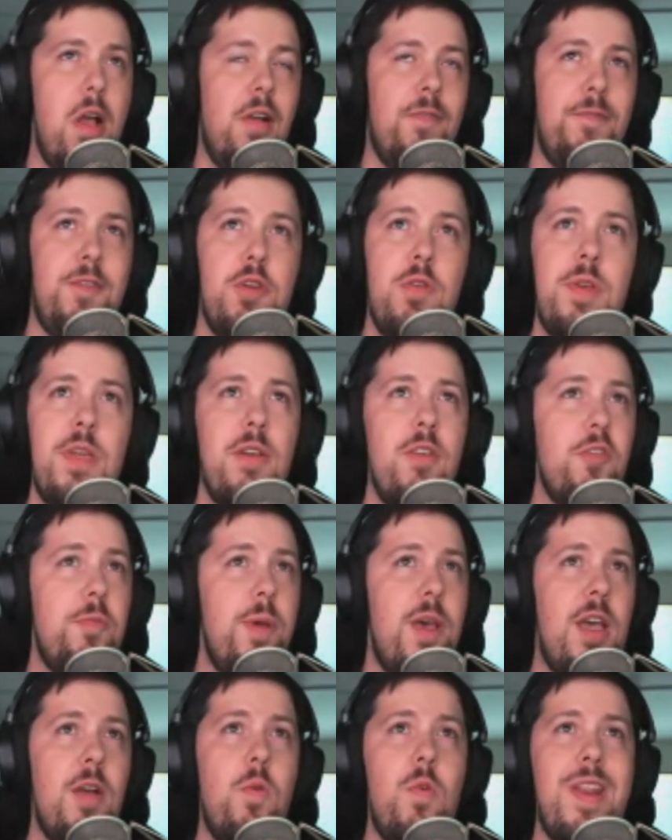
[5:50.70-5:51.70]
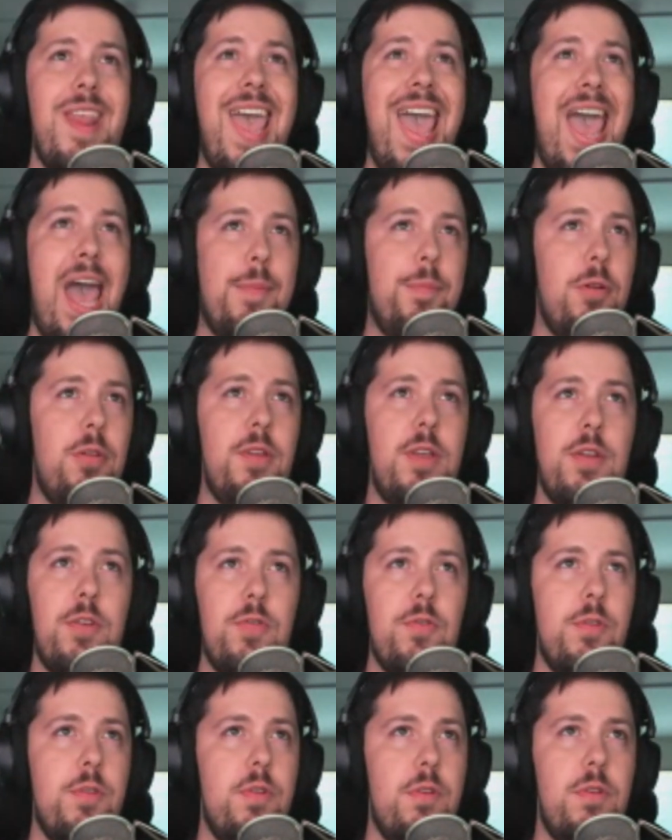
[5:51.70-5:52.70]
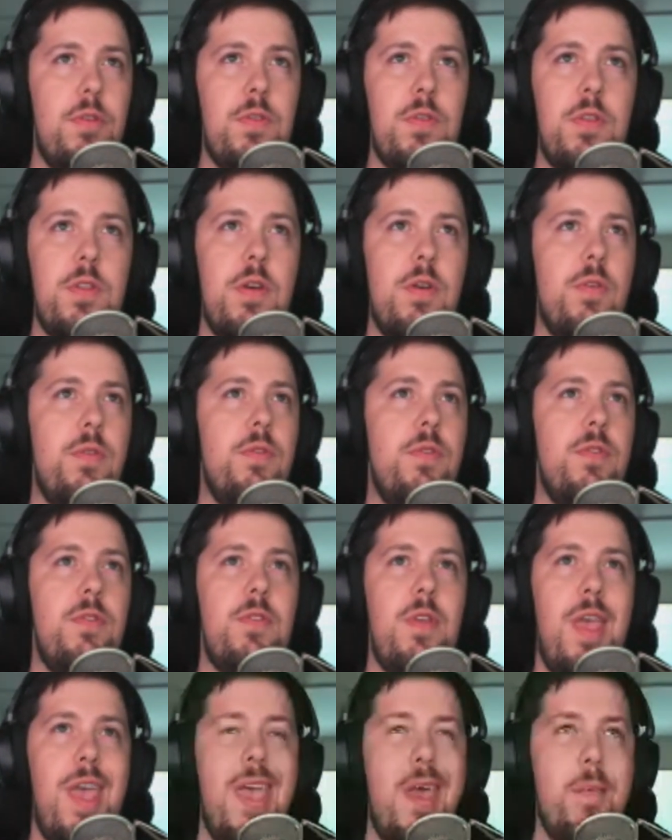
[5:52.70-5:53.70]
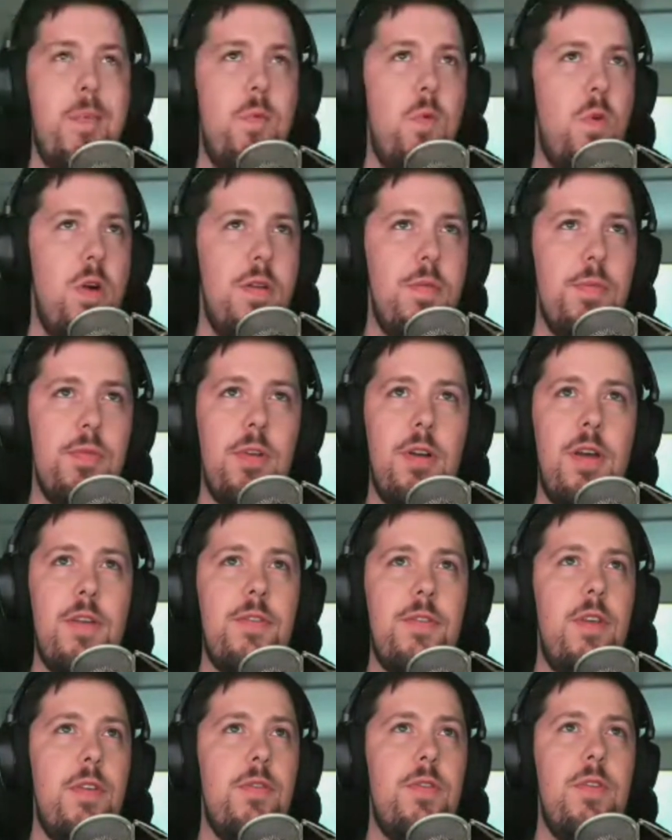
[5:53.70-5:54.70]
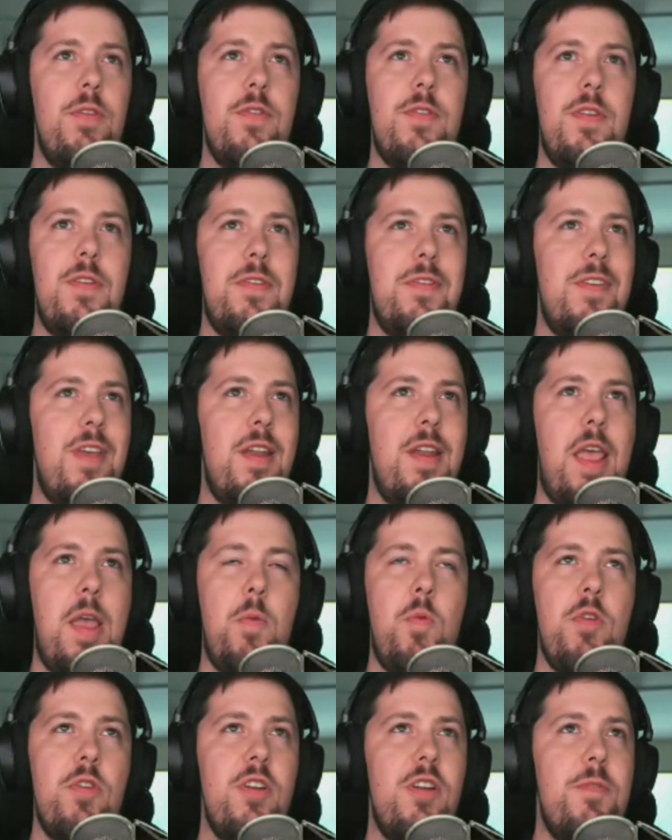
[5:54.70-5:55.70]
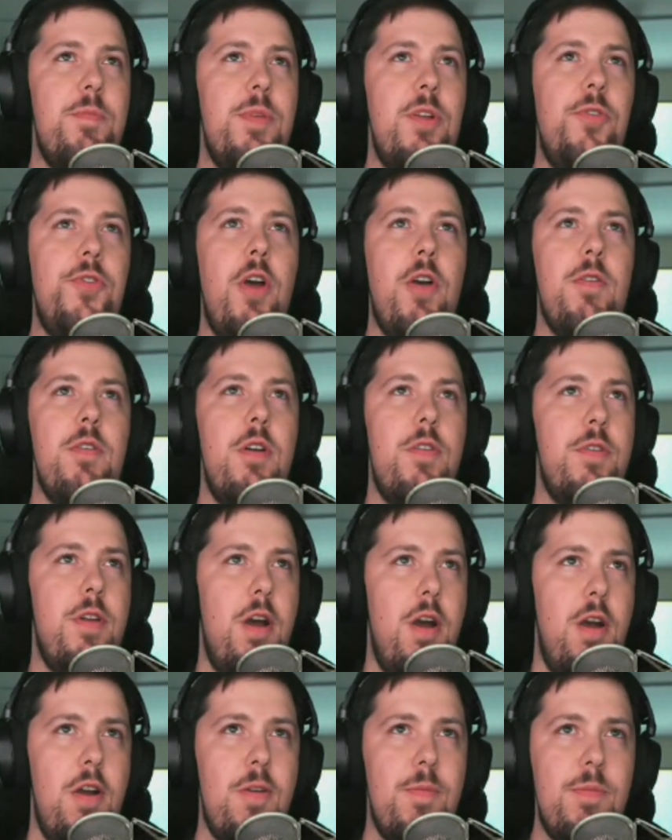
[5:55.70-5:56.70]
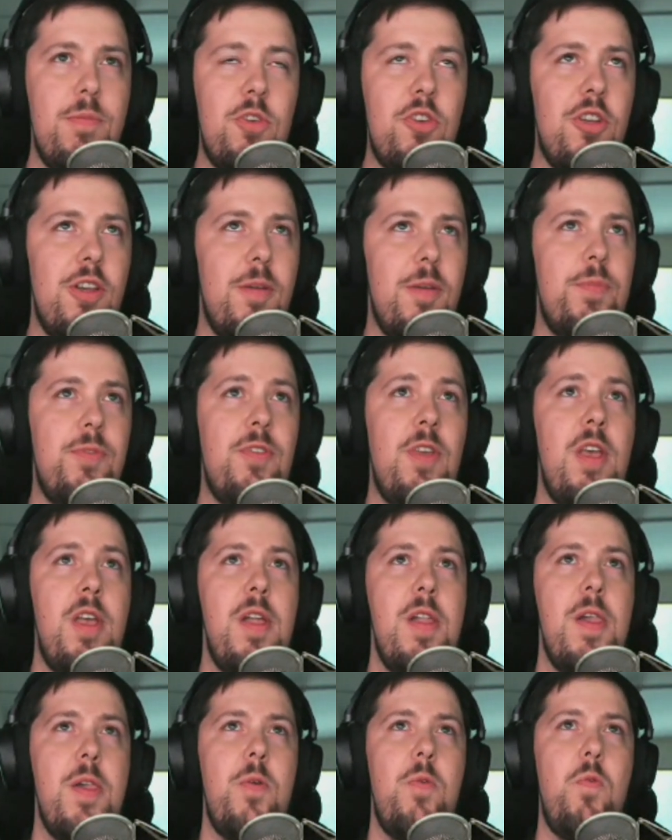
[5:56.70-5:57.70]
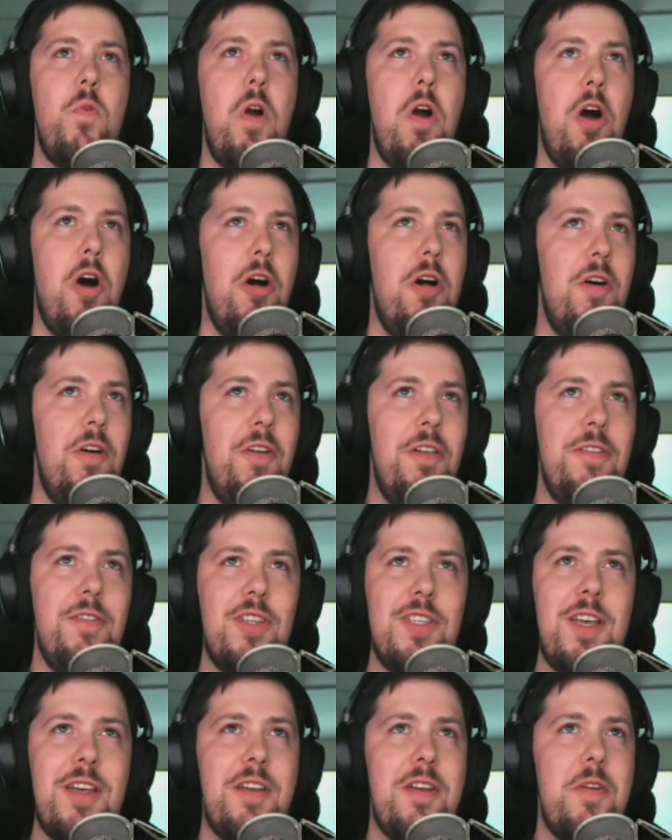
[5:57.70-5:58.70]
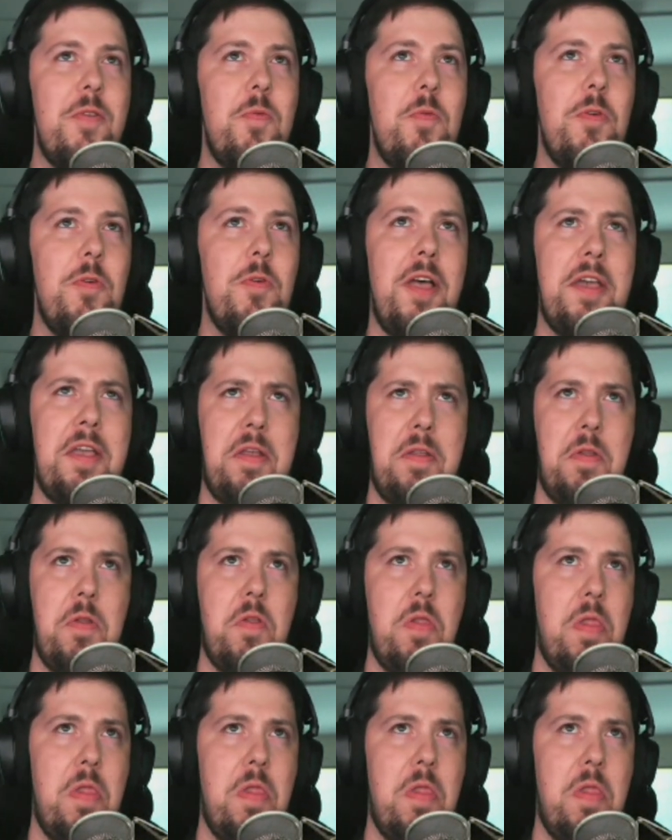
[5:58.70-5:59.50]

a few years back when Apple introduced those M1 processors and said, hey, we're going to build our own ARM chips, all of a sudden we're like,